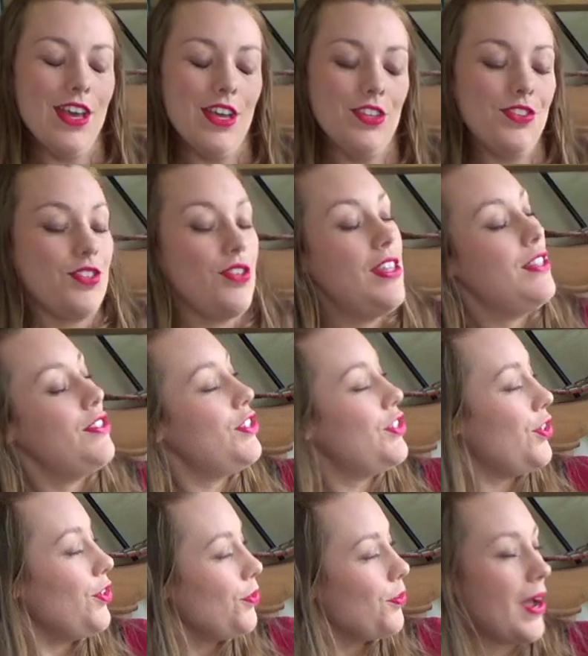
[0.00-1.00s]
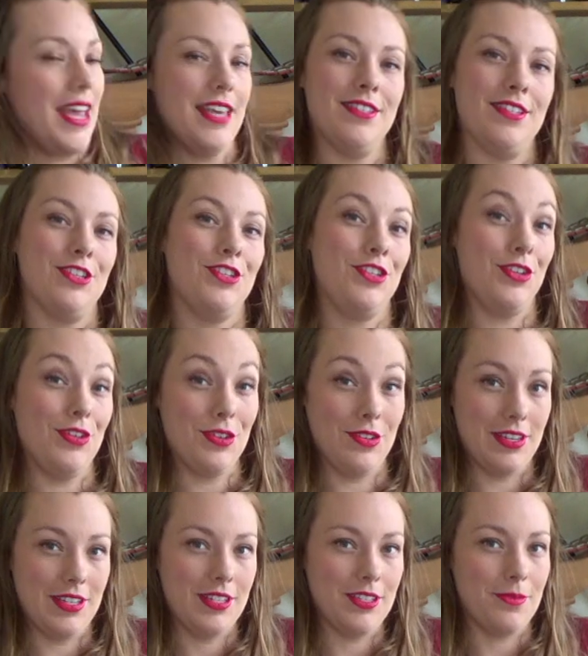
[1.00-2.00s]
So there's two ways to tune your
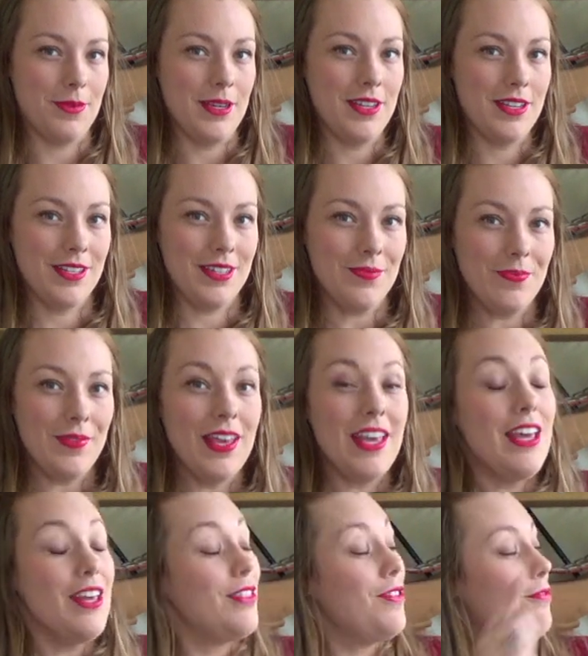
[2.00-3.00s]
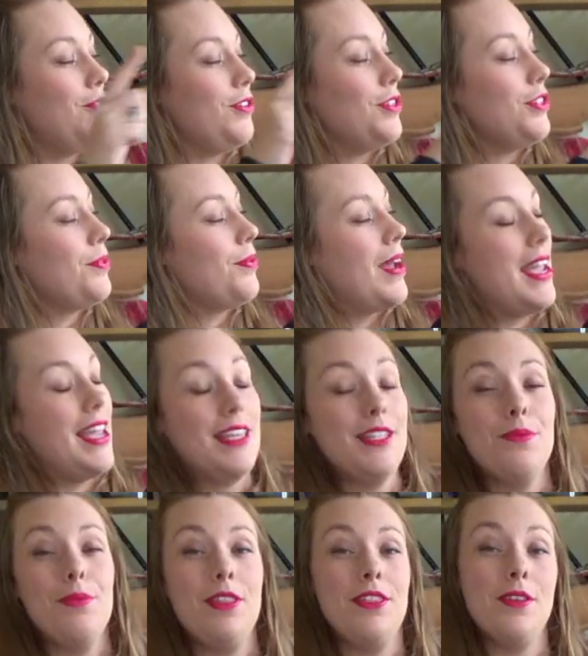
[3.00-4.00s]
instrument. The first way
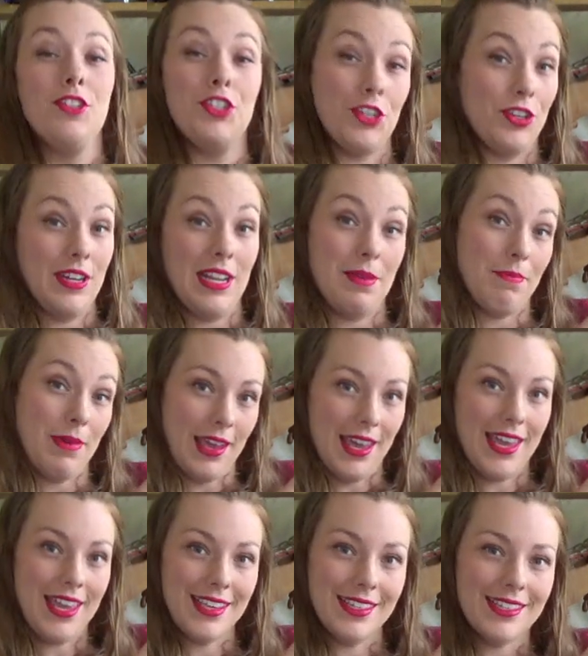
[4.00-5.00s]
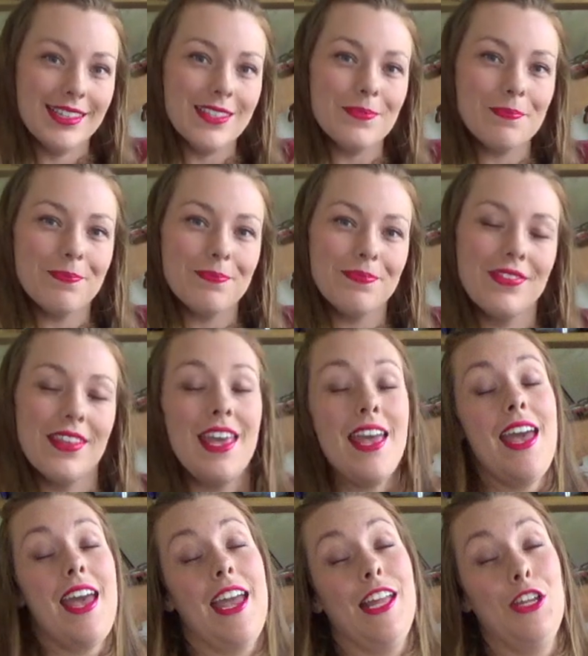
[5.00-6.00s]
is with the tuning pegs,
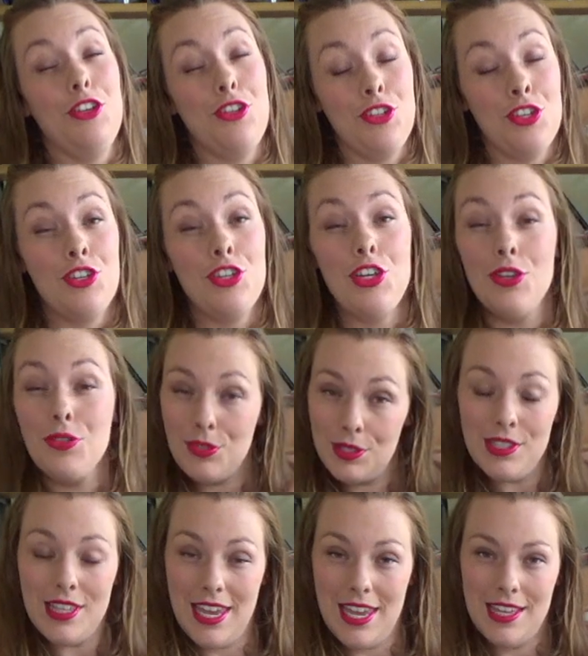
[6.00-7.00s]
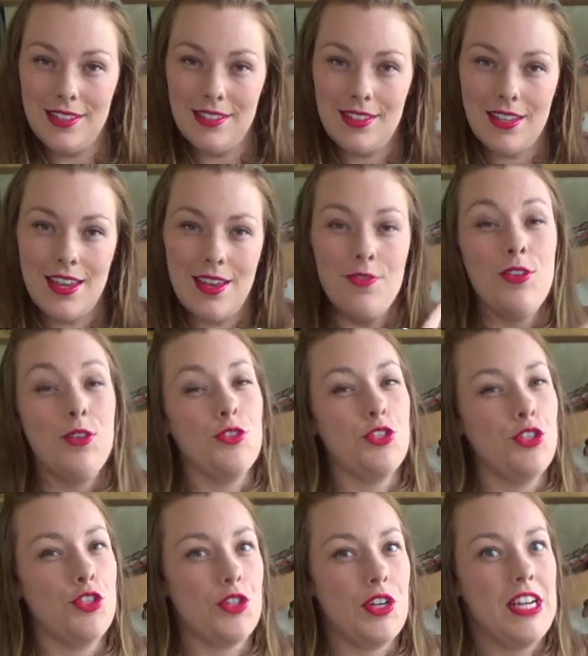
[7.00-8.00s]
and you should use these if your
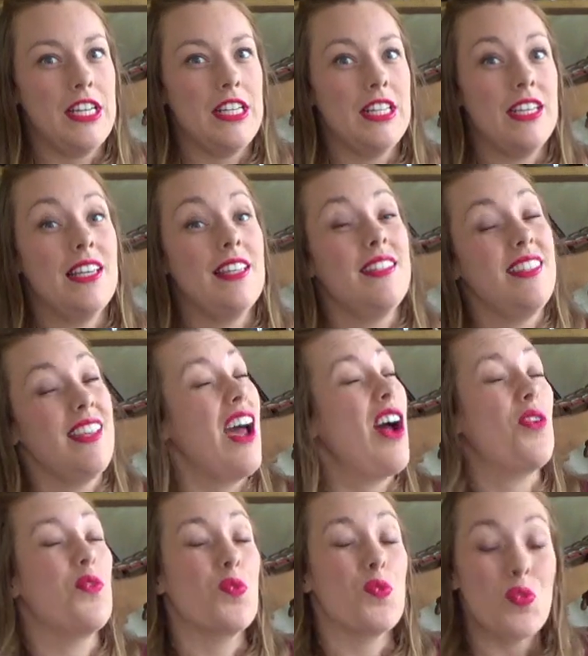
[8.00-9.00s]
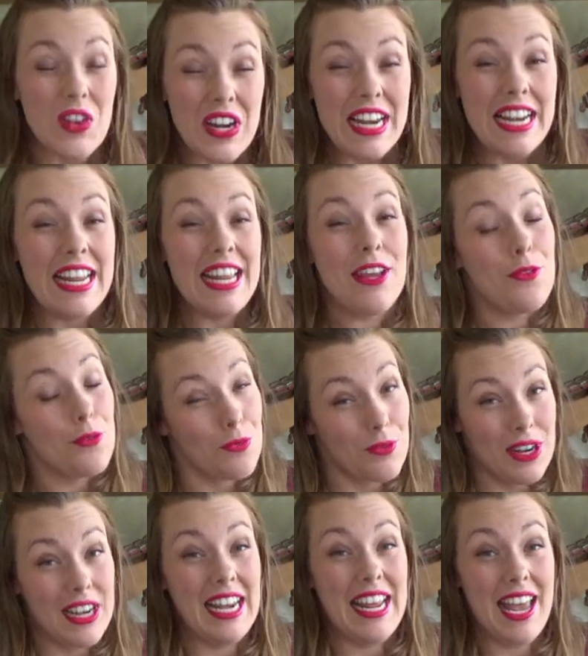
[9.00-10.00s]
strings are
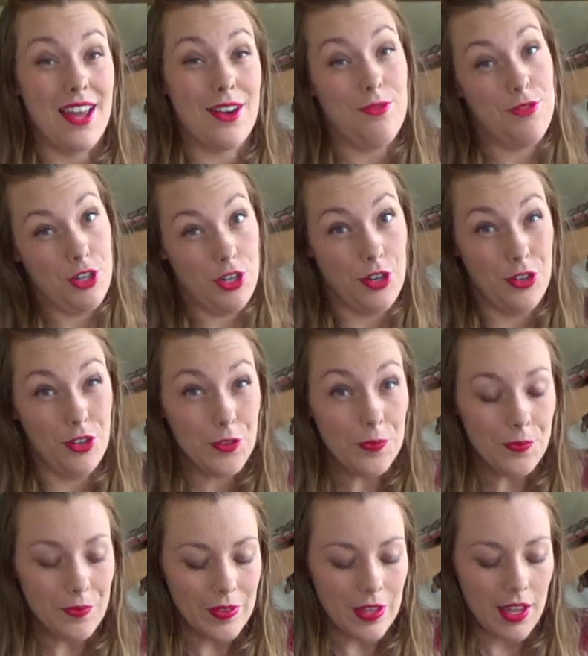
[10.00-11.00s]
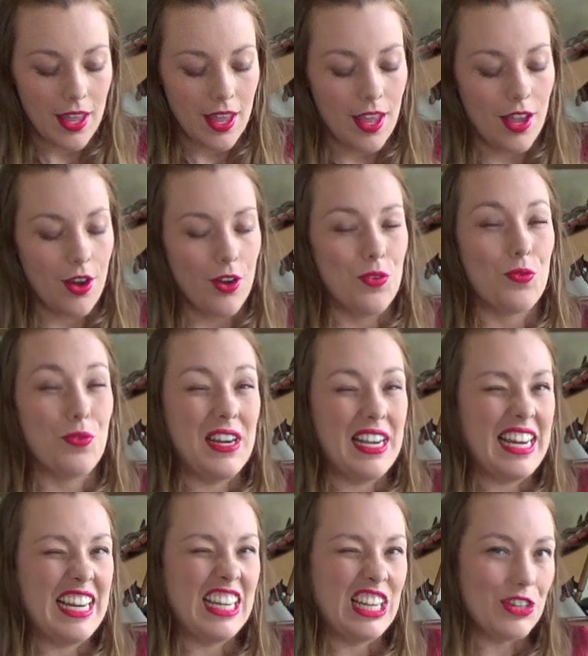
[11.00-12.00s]
really out of tune,
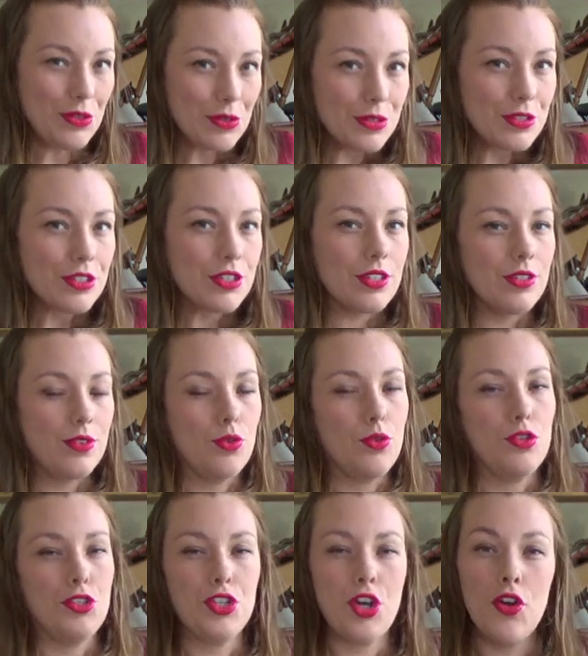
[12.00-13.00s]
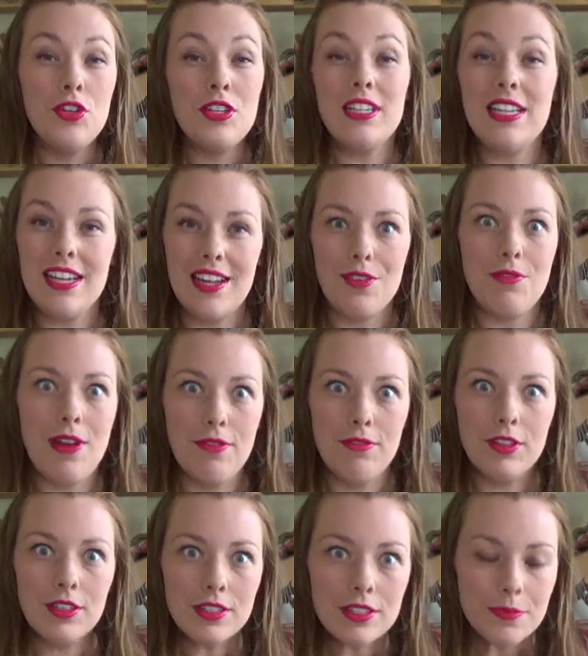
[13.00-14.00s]
really loose or totally
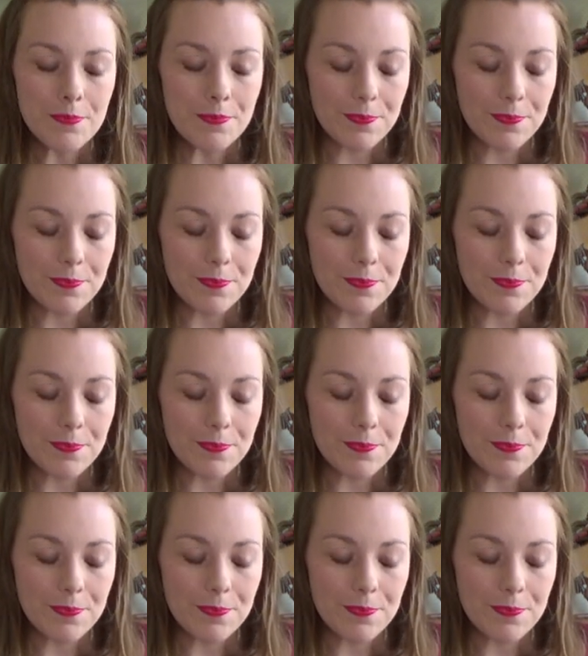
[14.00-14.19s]
unraveled.